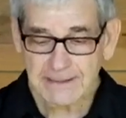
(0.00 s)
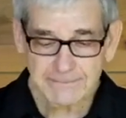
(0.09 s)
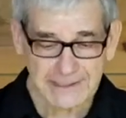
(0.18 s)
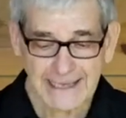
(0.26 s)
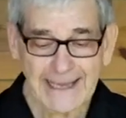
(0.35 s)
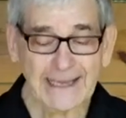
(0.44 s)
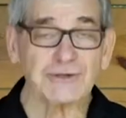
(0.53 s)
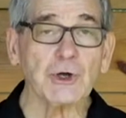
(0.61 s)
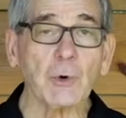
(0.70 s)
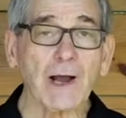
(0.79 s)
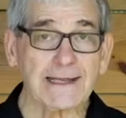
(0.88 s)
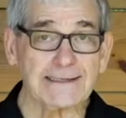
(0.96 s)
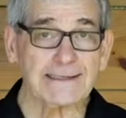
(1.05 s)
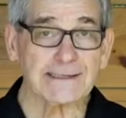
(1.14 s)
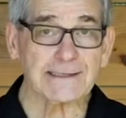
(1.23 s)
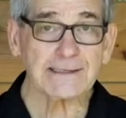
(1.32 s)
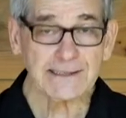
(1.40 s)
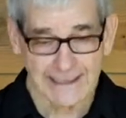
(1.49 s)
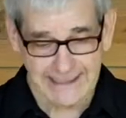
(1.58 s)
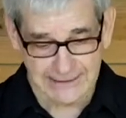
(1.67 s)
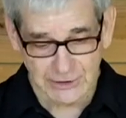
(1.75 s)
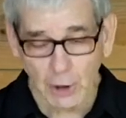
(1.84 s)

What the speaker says: but I had no idea it had